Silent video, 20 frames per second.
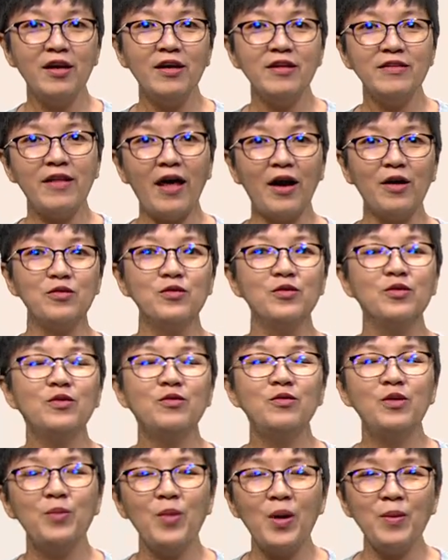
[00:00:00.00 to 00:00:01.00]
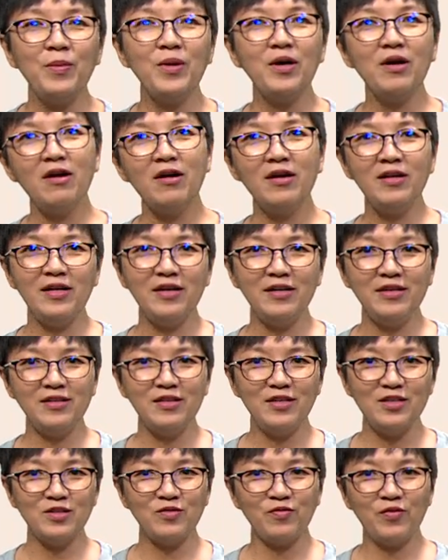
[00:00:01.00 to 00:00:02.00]
Now, remember earlier in
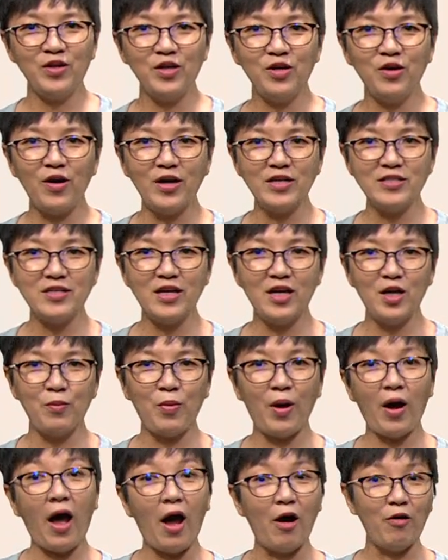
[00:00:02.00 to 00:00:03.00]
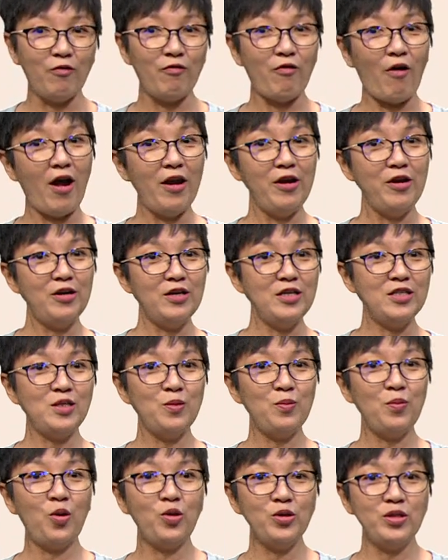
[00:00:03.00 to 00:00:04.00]
this video I said about how fire is
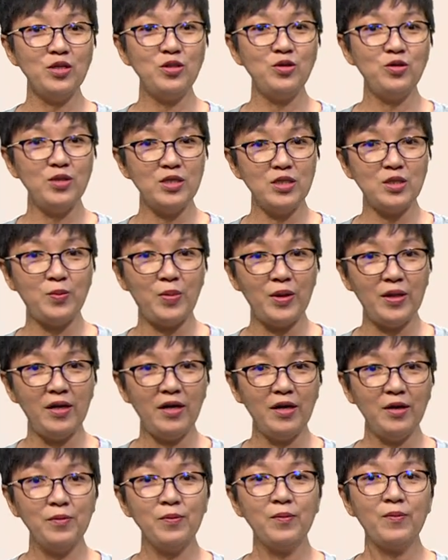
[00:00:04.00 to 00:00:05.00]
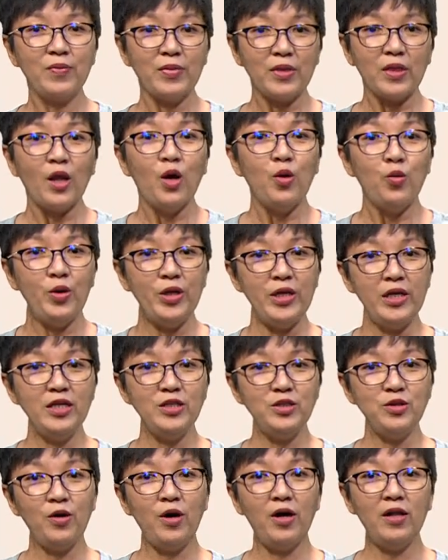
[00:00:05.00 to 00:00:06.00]
important to this pillar? We need
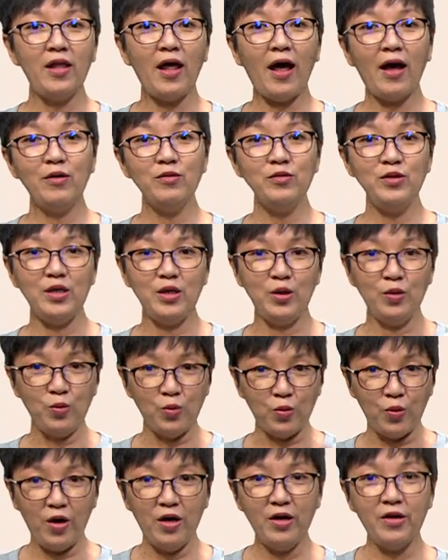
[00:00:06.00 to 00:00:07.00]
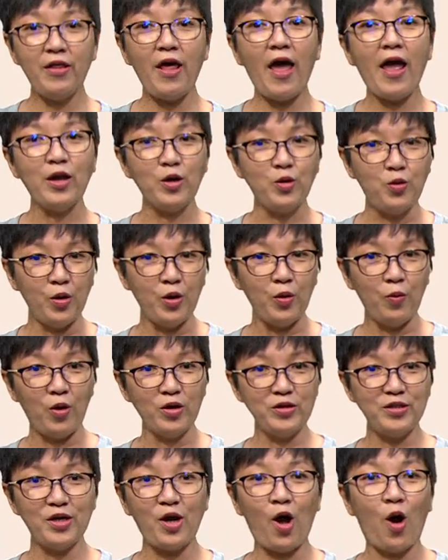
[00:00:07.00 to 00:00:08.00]
to allow the Wu Earth and Kui
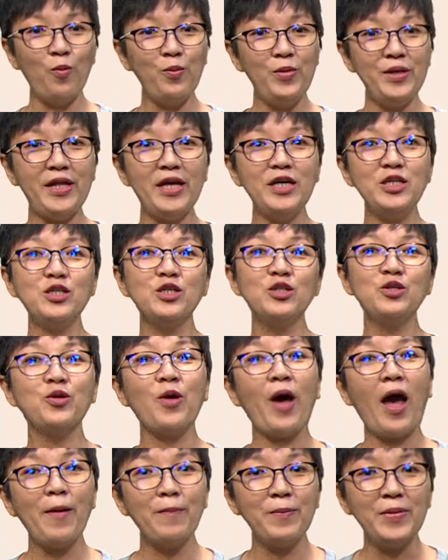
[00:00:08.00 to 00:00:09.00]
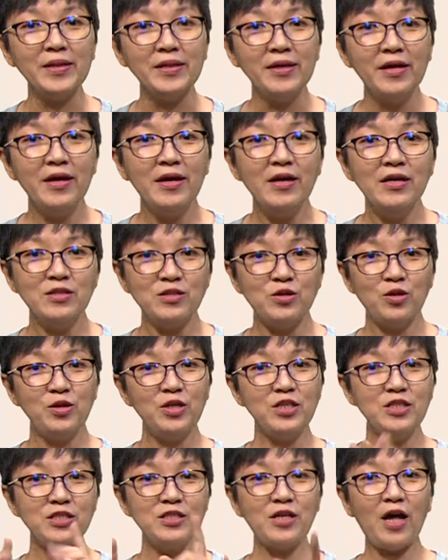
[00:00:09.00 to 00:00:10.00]
Water combination to happen. So
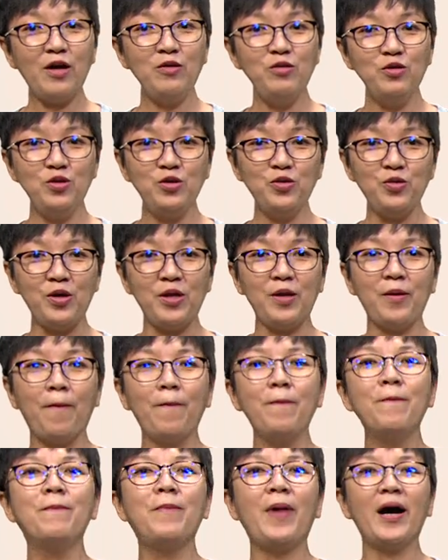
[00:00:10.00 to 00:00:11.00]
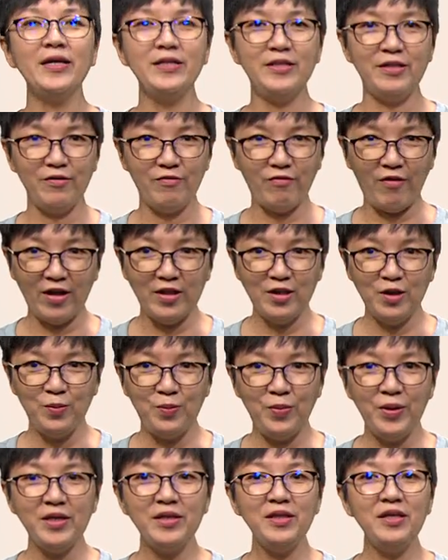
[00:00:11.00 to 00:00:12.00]
this is how you do it, by
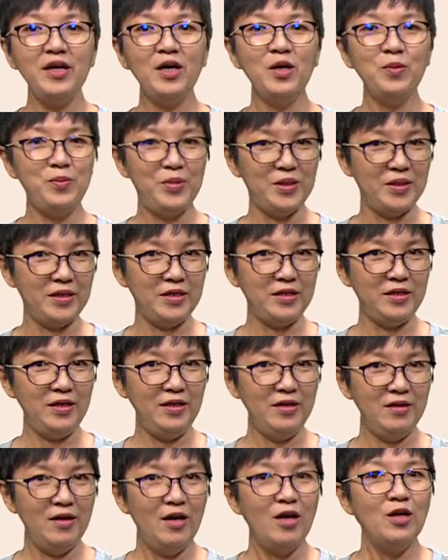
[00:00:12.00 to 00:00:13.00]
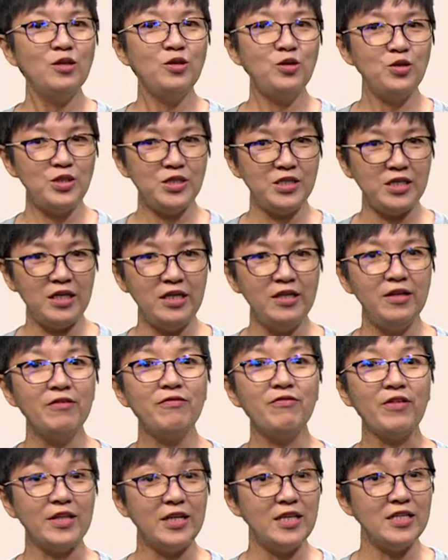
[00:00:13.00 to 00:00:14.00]
developing the ability to see the
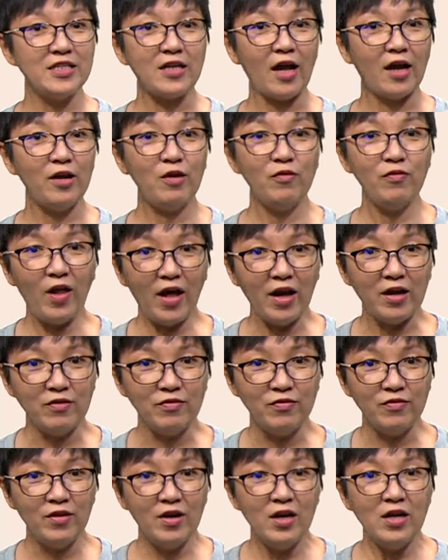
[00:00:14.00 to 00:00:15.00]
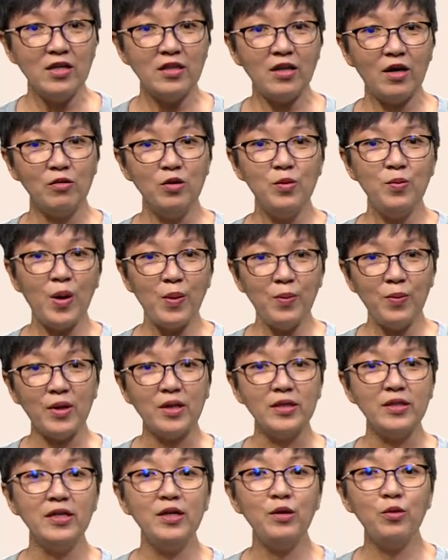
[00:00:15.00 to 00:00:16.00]
funny side of life. Now remember,
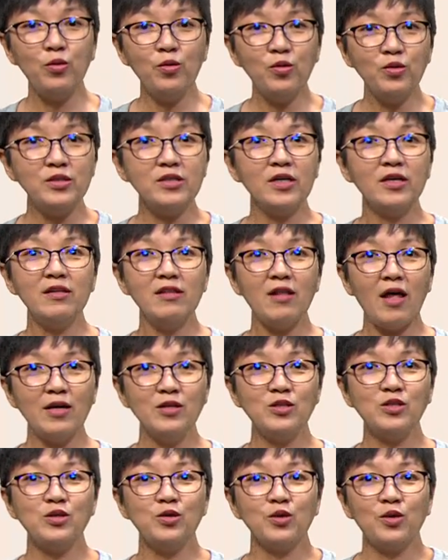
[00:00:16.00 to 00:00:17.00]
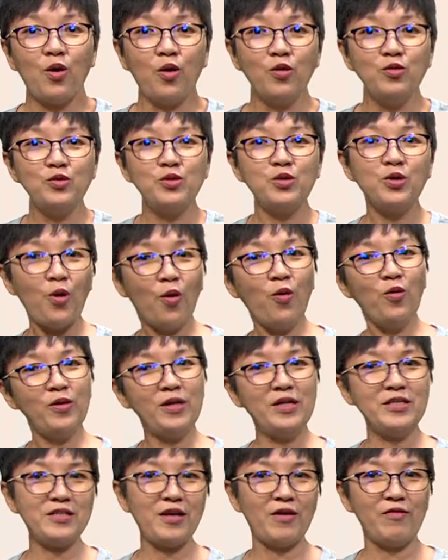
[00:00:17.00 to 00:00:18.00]
the Wu Chen likes to control
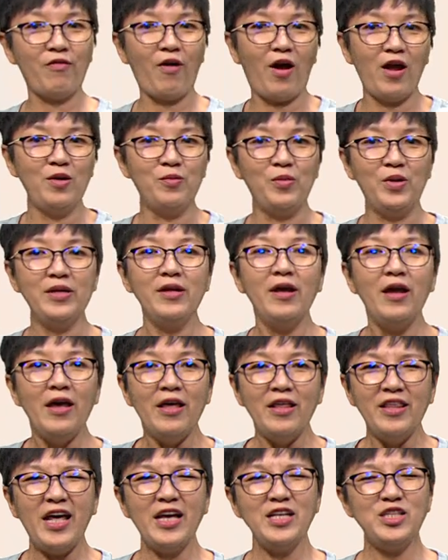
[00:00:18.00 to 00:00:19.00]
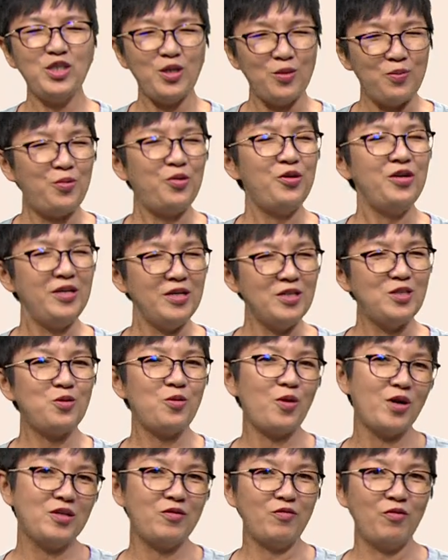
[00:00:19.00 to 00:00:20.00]
its environment. That's a pretty
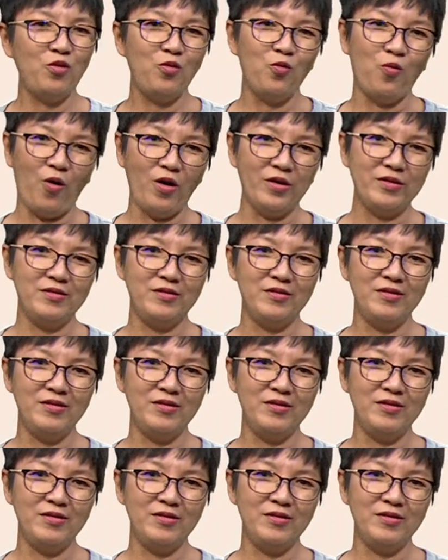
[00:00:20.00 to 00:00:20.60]
stressful want.